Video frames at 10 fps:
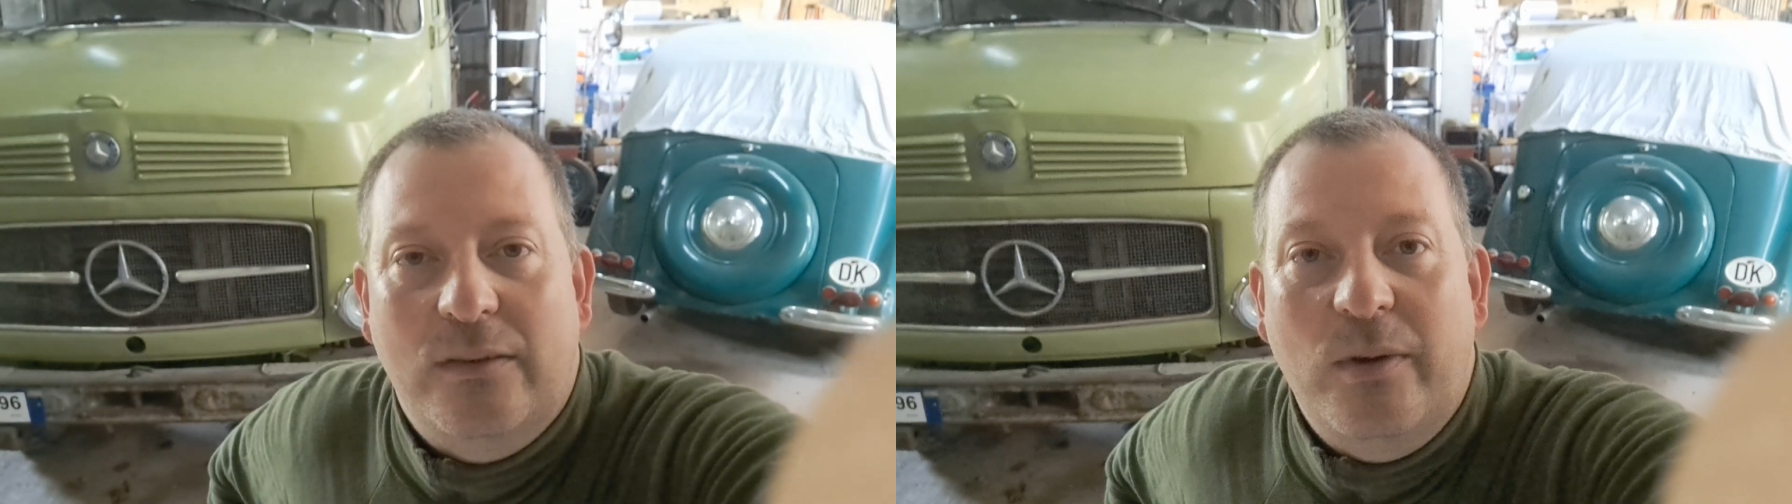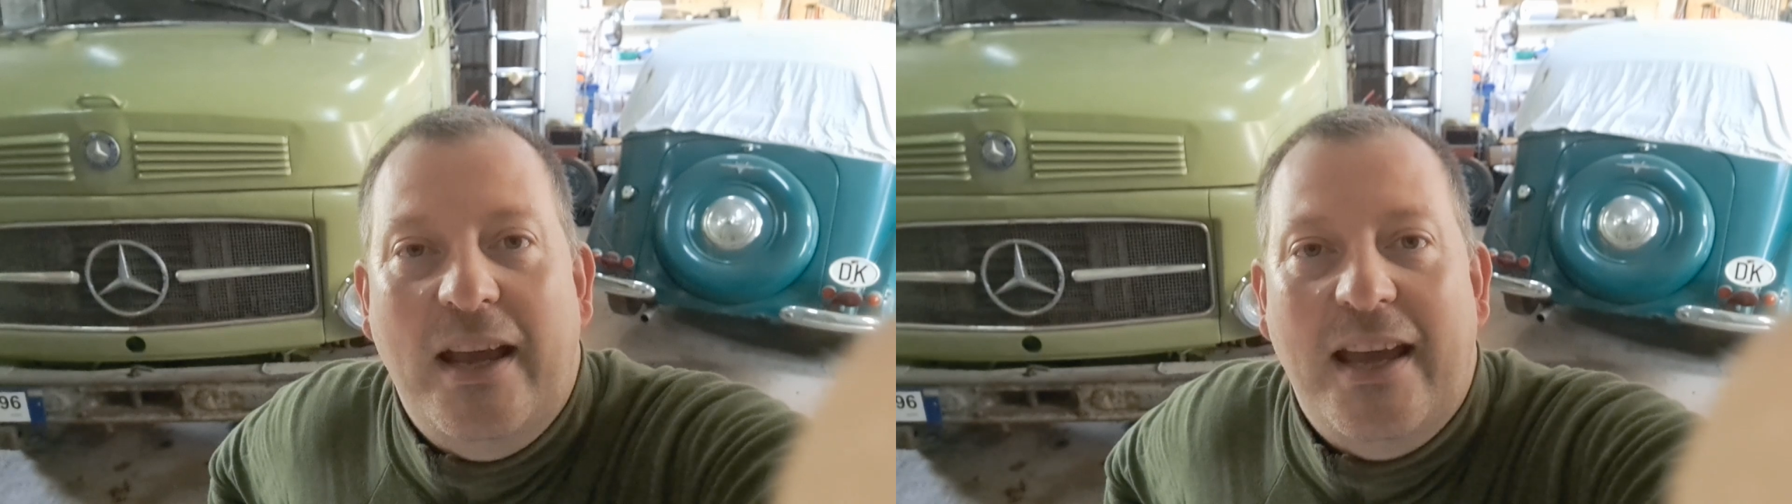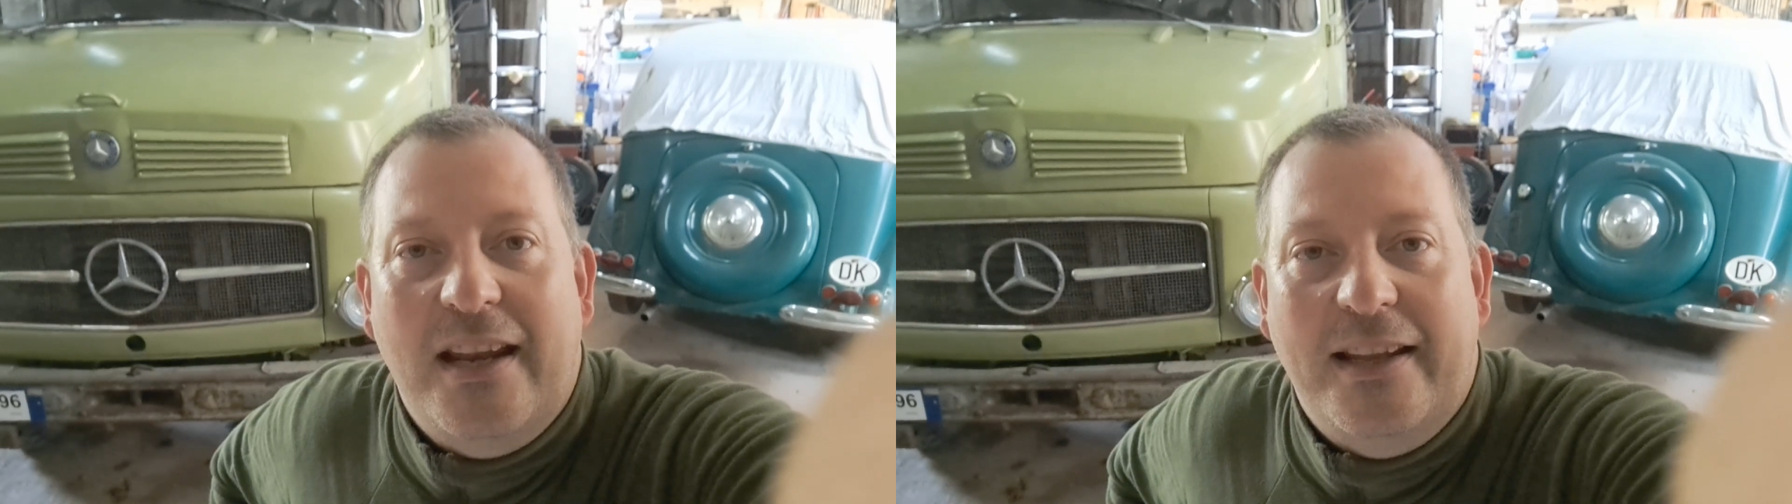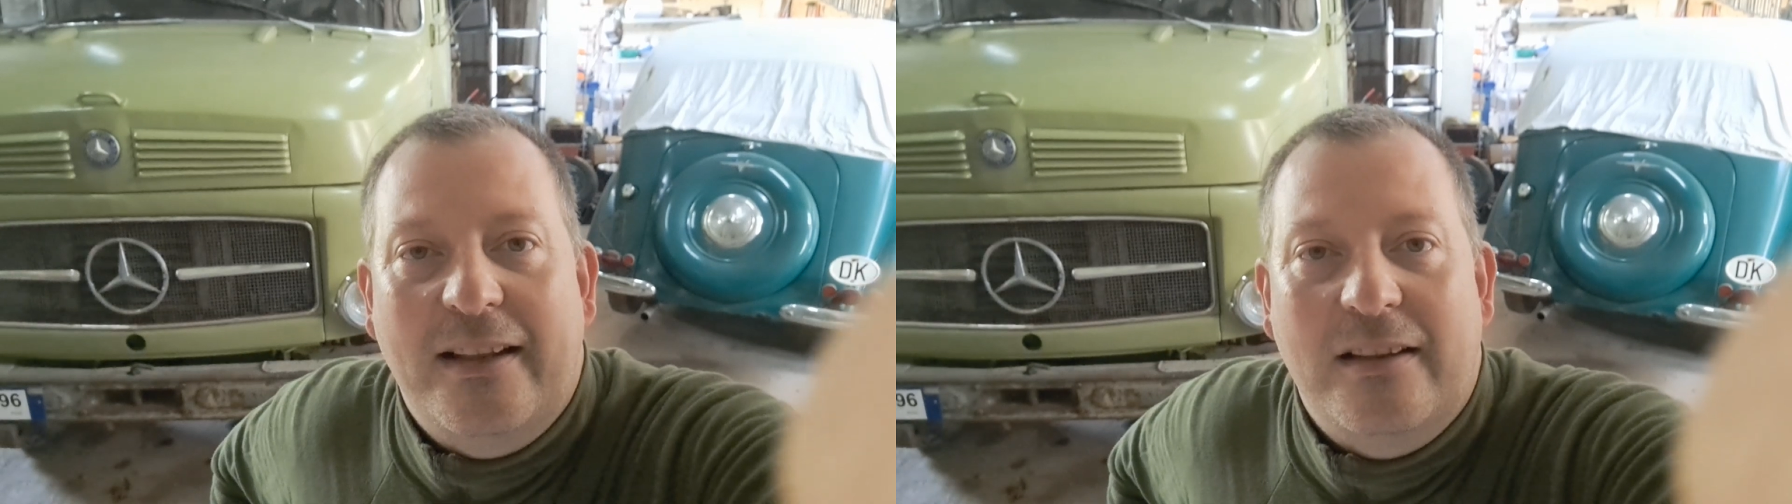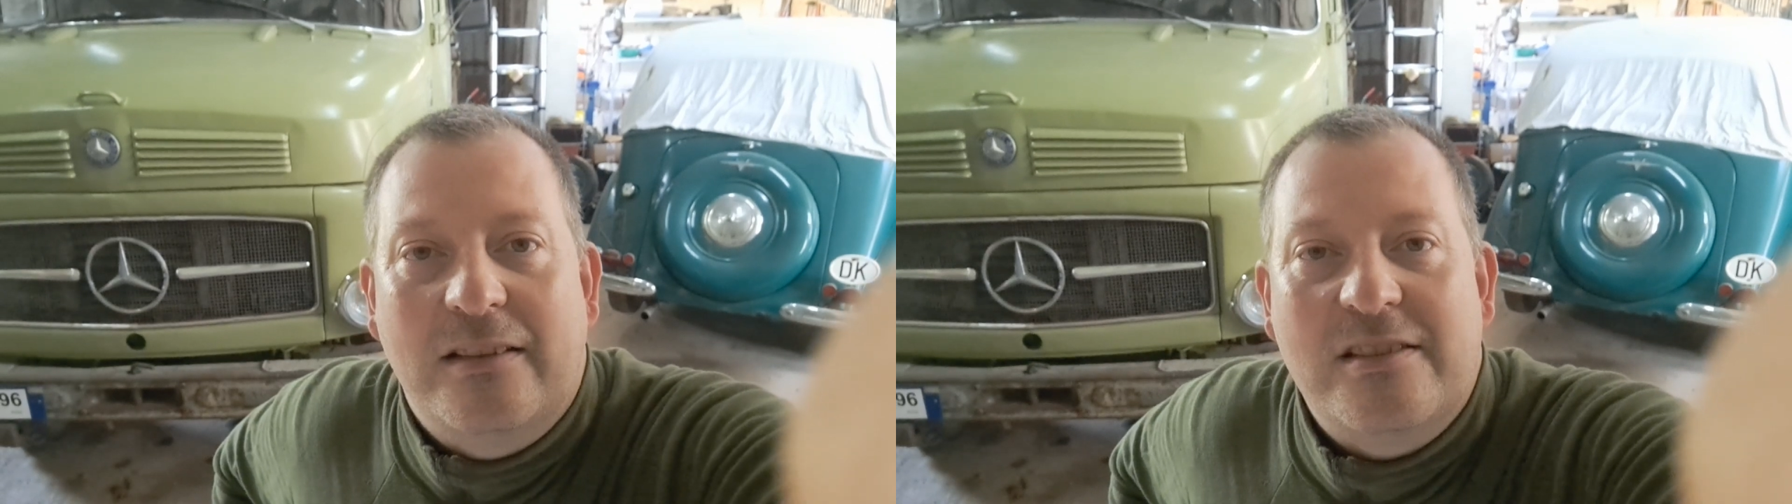We had a
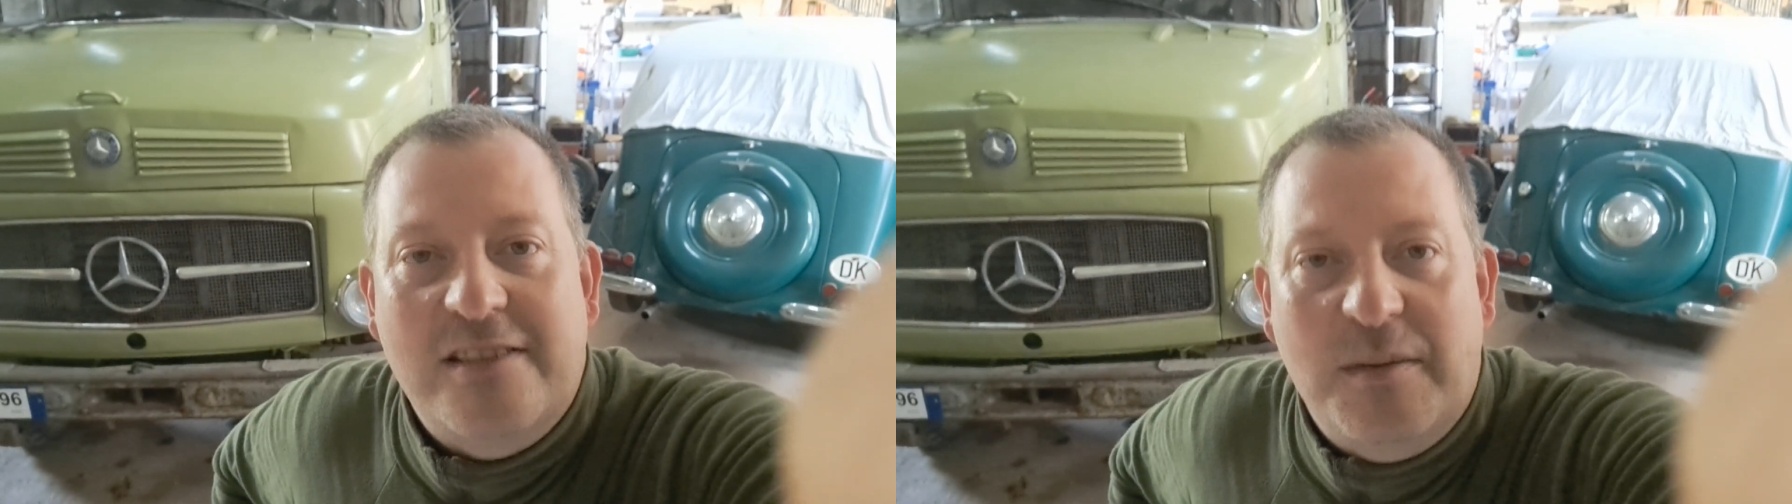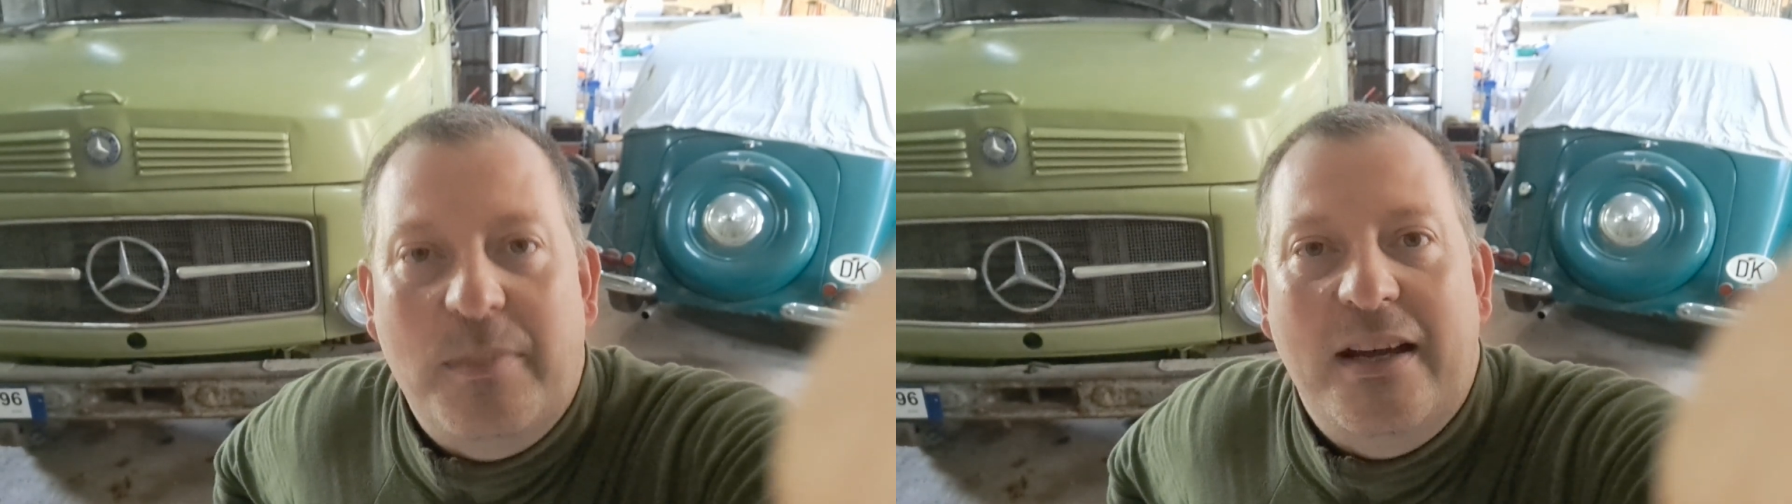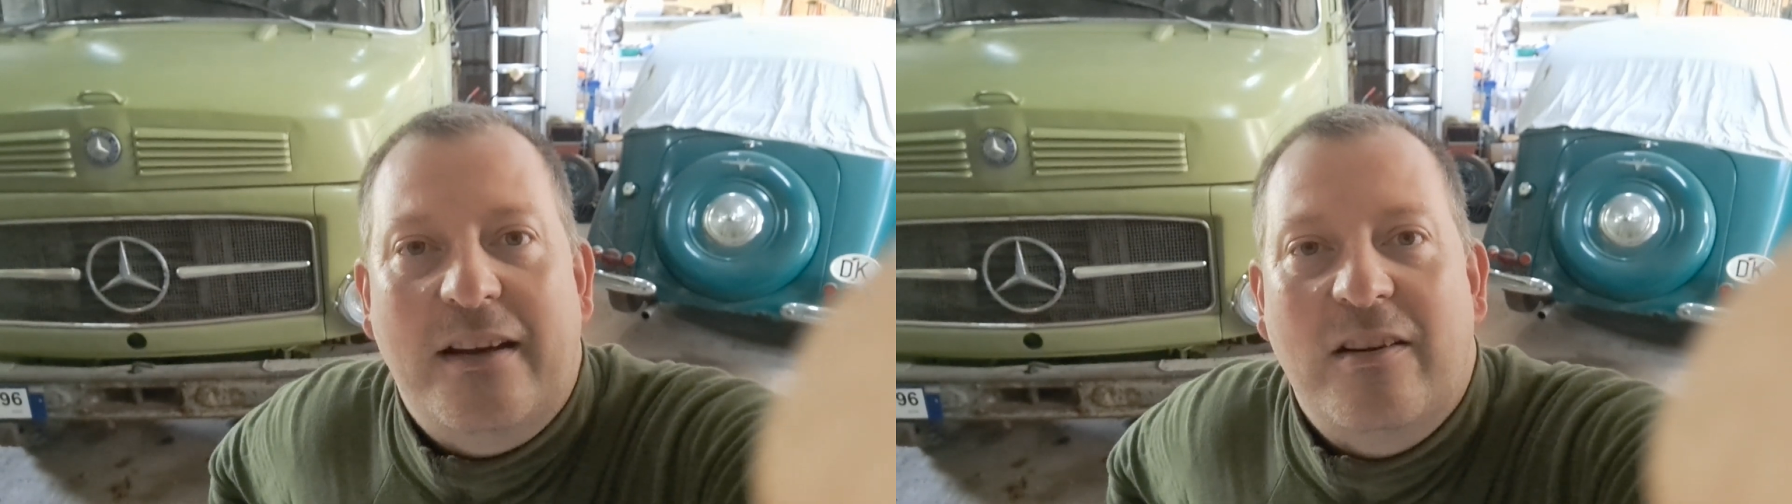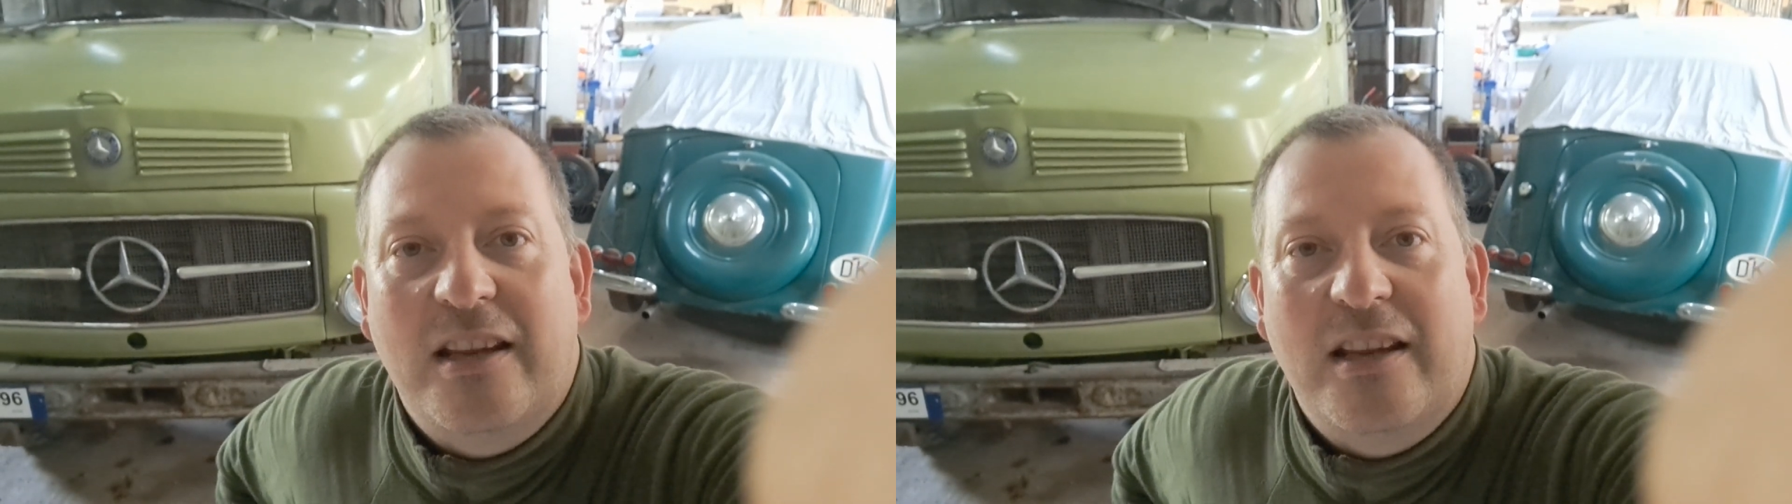little setback.